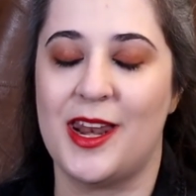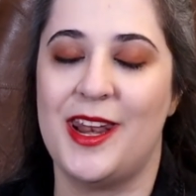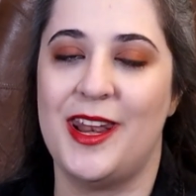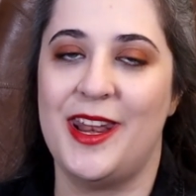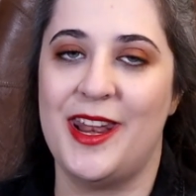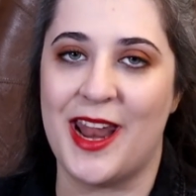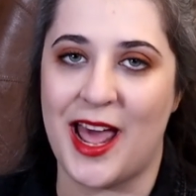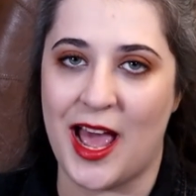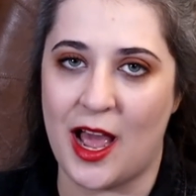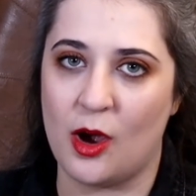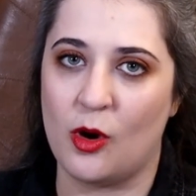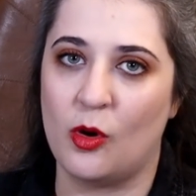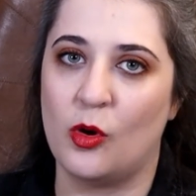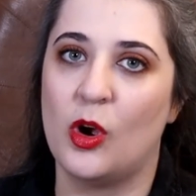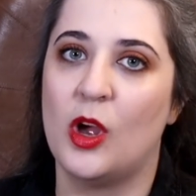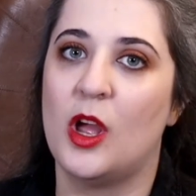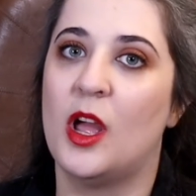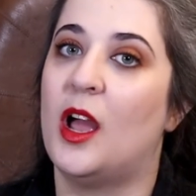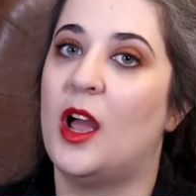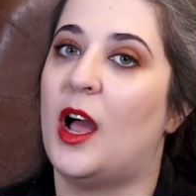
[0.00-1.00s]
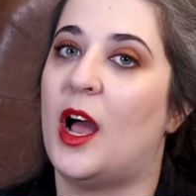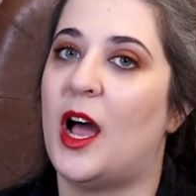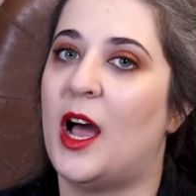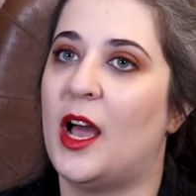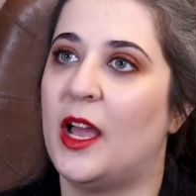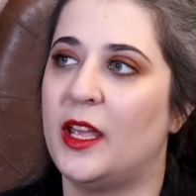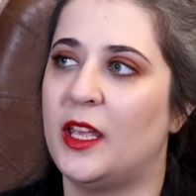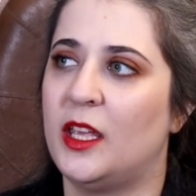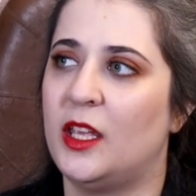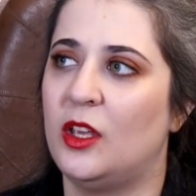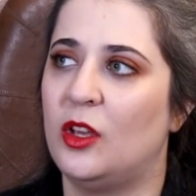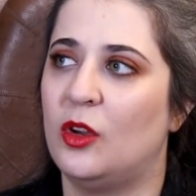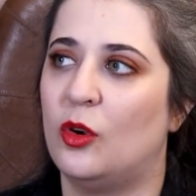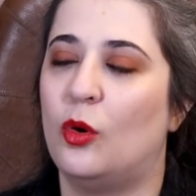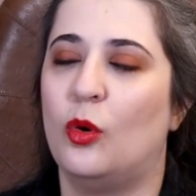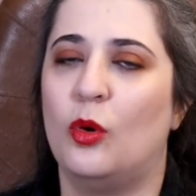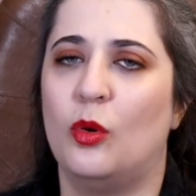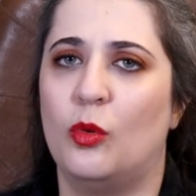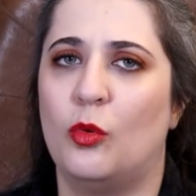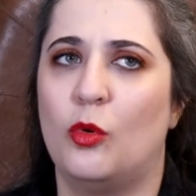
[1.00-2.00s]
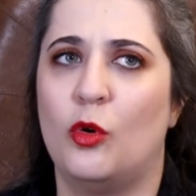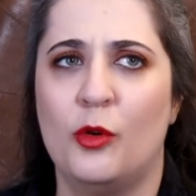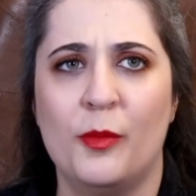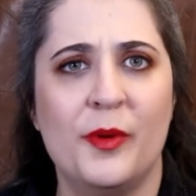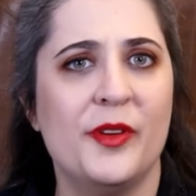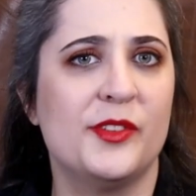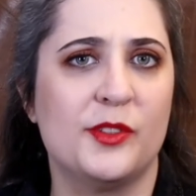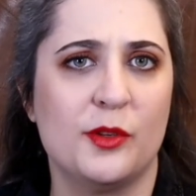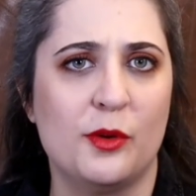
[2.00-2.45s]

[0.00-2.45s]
Now, I almost